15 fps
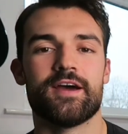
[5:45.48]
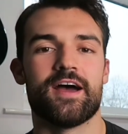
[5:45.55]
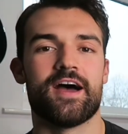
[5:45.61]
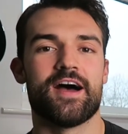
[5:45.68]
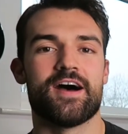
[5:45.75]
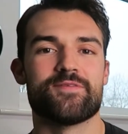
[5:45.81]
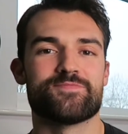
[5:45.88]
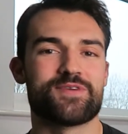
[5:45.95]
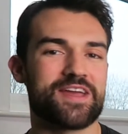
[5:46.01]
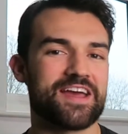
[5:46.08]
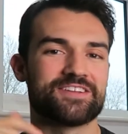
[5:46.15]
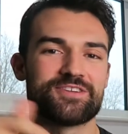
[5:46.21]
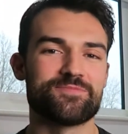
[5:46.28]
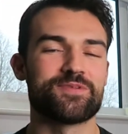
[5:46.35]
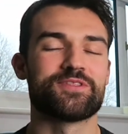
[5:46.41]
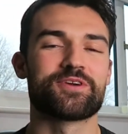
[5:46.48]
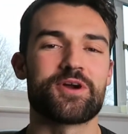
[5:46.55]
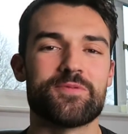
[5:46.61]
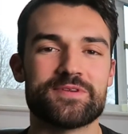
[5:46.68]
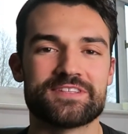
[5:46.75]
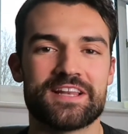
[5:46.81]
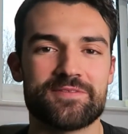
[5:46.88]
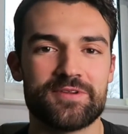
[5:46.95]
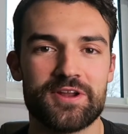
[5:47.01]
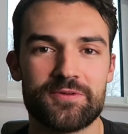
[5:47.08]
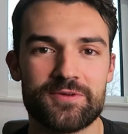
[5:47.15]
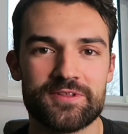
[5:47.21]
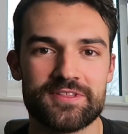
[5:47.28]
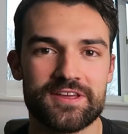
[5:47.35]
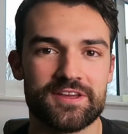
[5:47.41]
Um, but yeah, jump in the comments and let me know
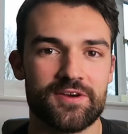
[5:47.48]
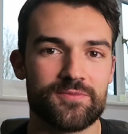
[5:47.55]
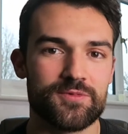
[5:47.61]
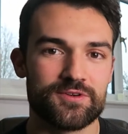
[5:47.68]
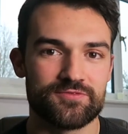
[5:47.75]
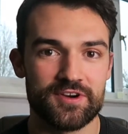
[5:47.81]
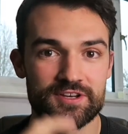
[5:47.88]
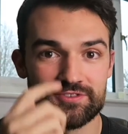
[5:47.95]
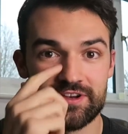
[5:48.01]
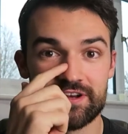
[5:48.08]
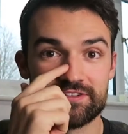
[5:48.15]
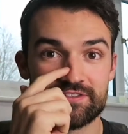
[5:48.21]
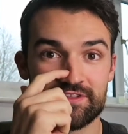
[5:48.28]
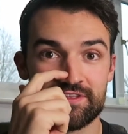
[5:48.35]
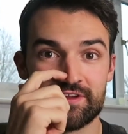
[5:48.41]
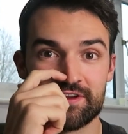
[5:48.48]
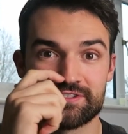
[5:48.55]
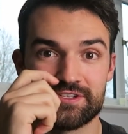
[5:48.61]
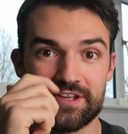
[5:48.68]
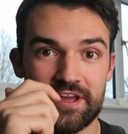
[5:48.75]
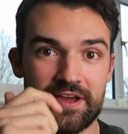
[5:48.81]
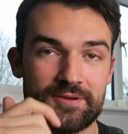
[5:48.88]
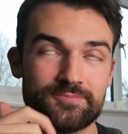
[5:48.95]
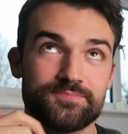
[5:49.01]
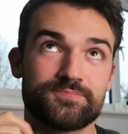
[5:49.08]
what you think on what running trainers you think I should get.